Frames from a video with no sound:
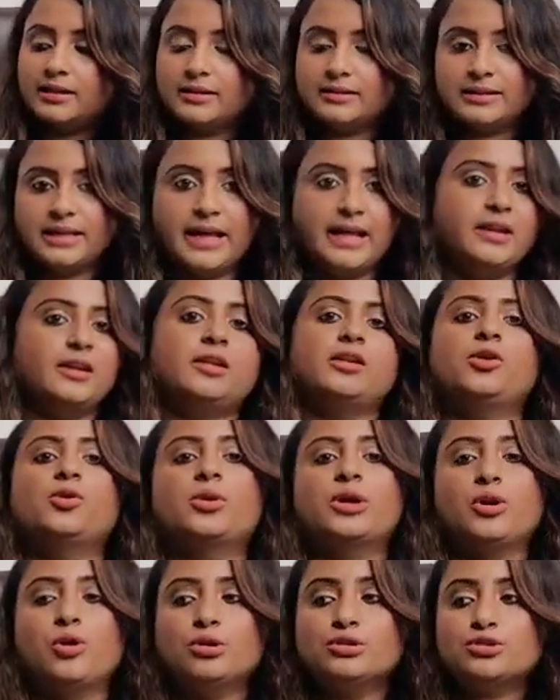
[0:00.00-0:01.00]
Then you
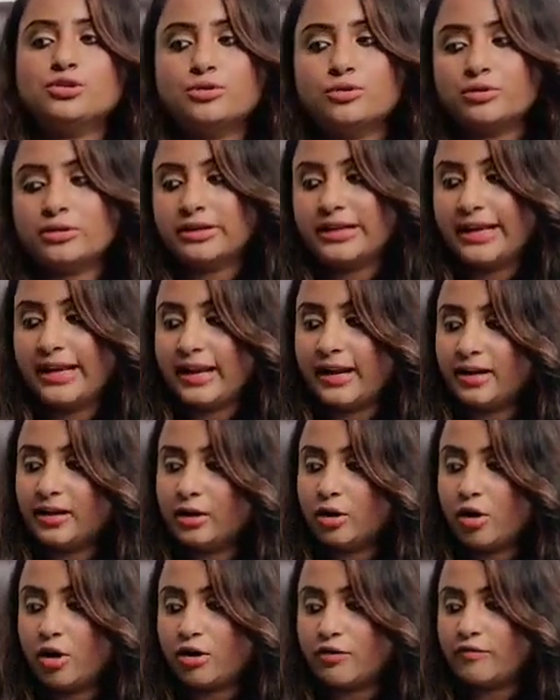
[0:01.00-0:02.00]
can also create a
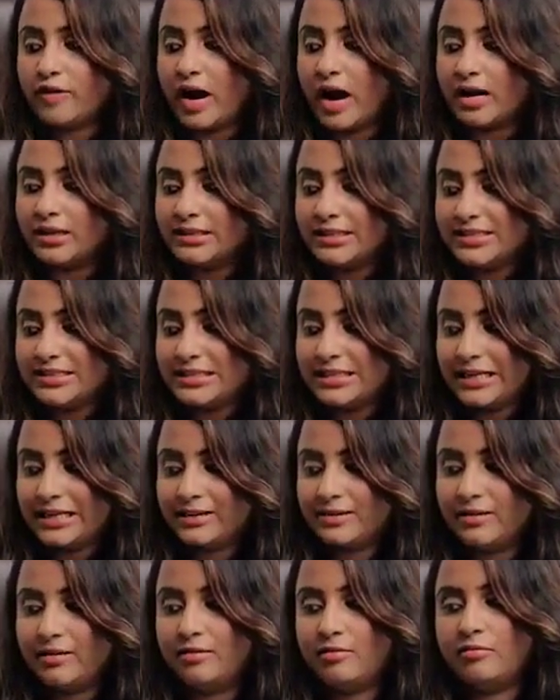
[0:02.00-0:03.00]
lot of
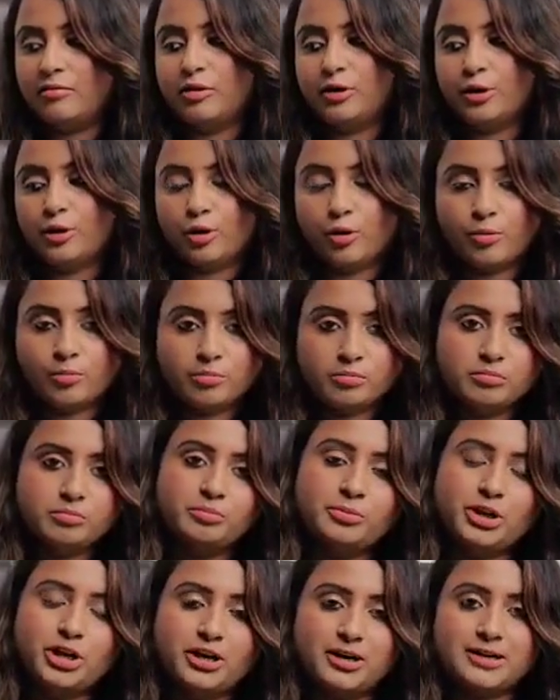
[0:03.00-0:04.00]
artistic
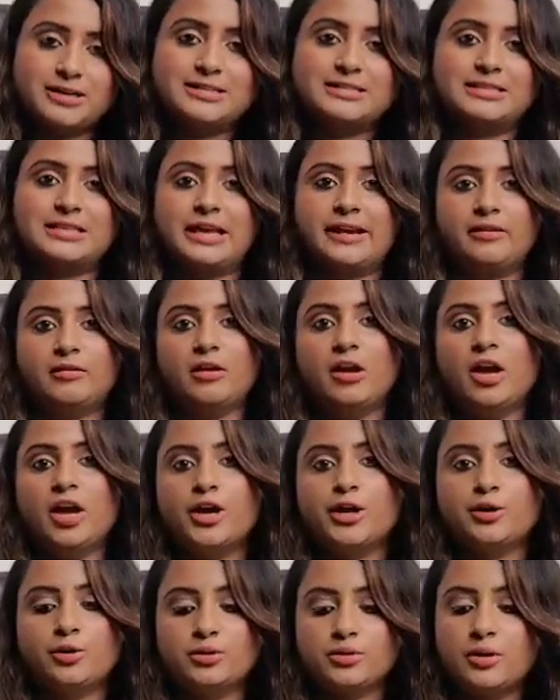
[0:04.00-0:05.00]
blurs and
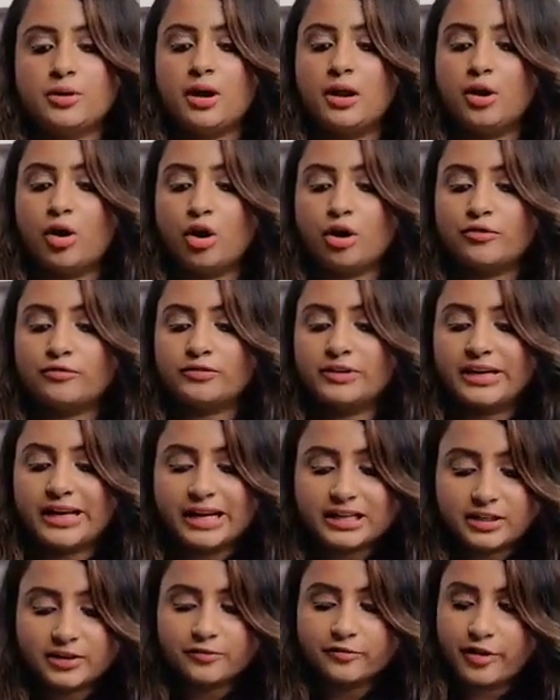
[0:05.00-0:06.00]
a lot of
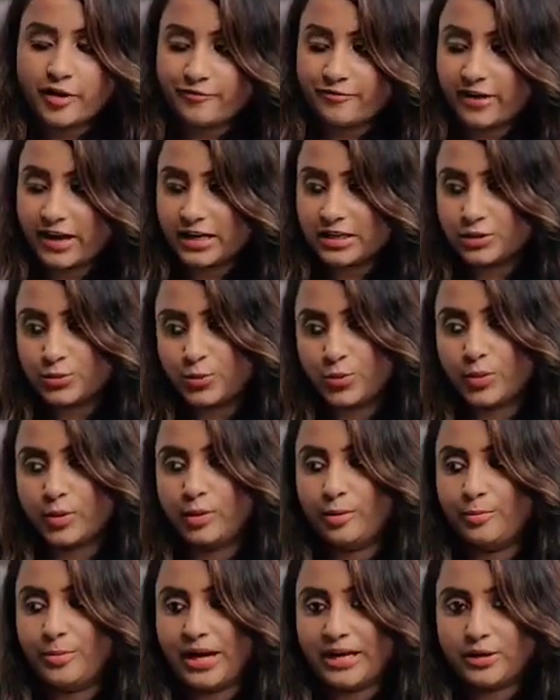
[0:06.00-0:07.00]
creative effects
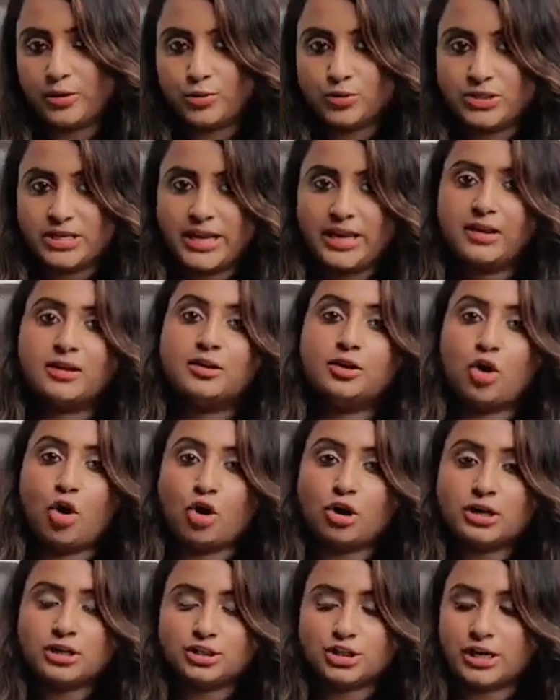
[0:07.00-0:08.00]
by using
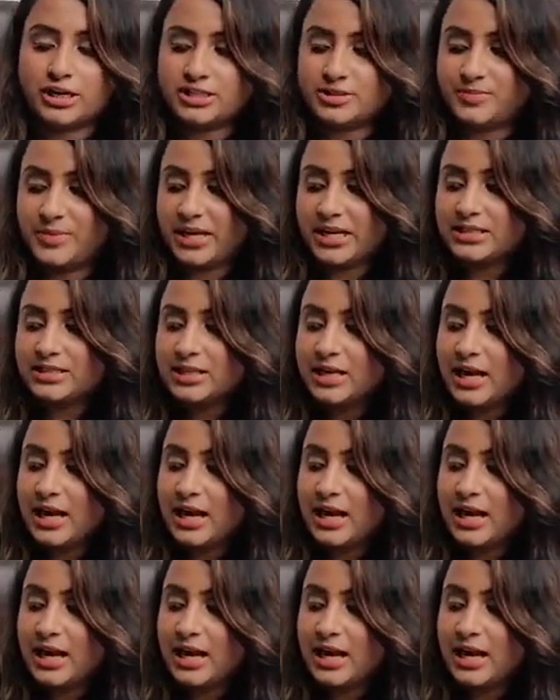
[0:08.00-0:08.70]
longer shutter speeds.